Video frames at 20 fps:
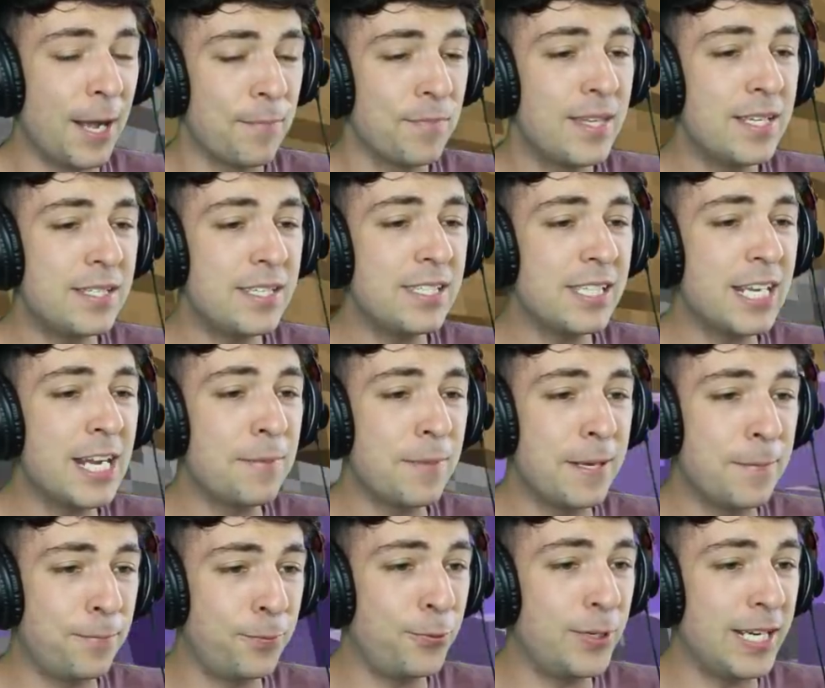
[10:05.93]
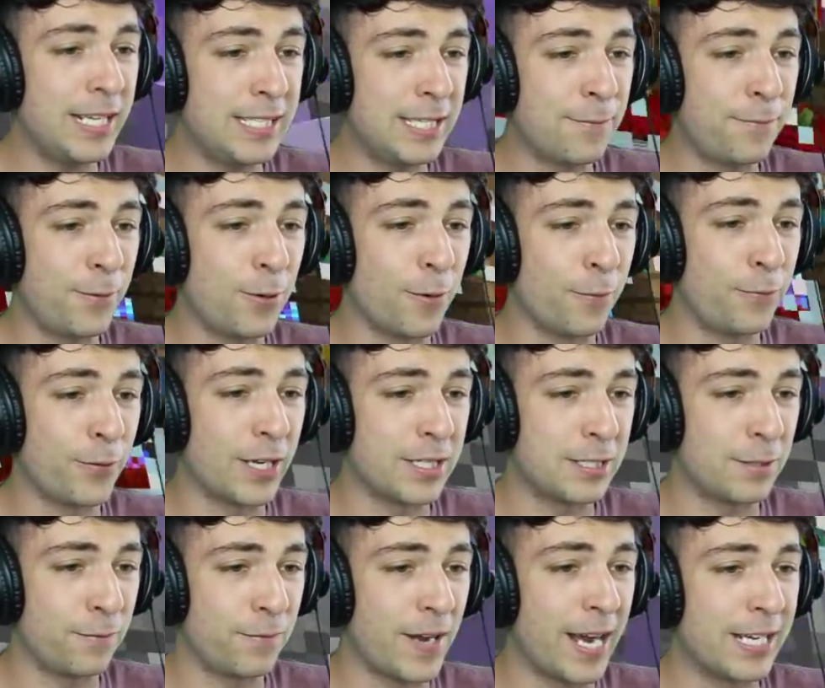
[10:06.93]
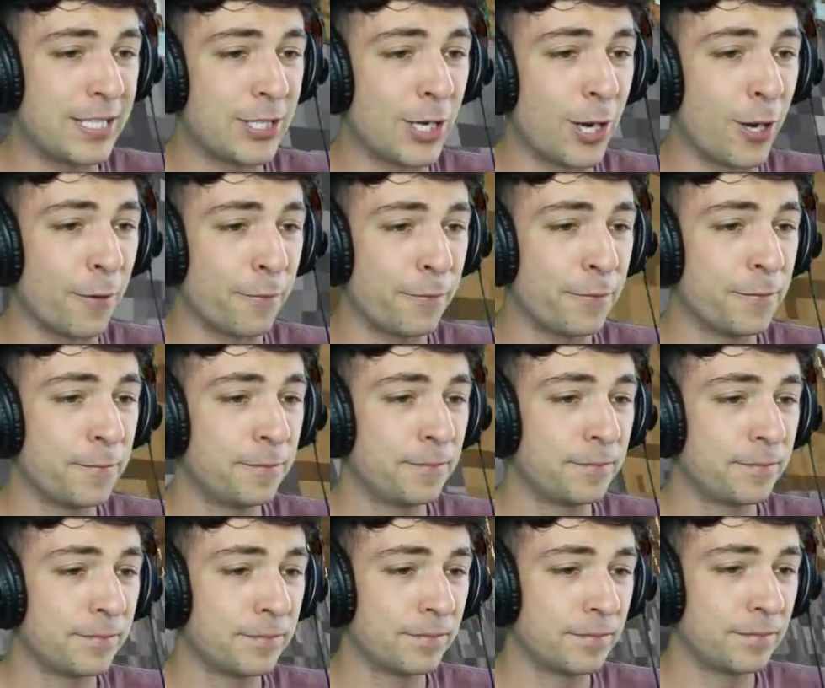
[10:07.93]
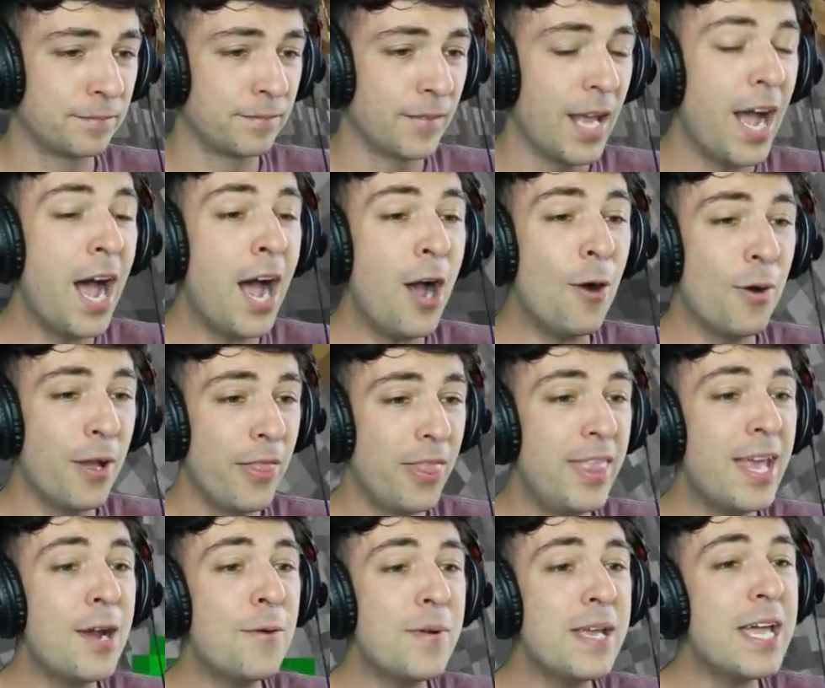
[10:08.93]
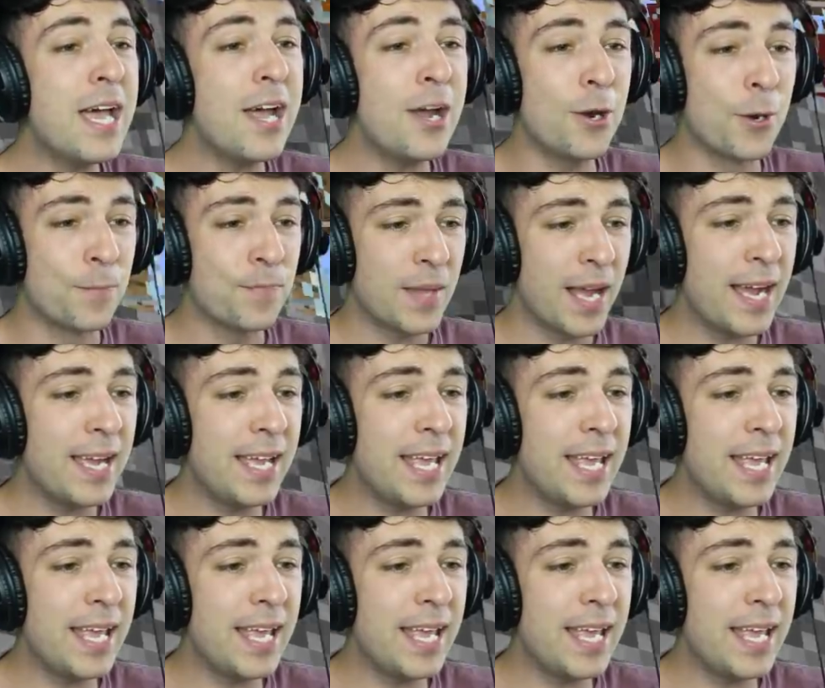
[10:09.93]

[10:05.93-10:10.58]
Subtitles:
This is going to be pretty difficult for us to fight off. Oh, there we go. I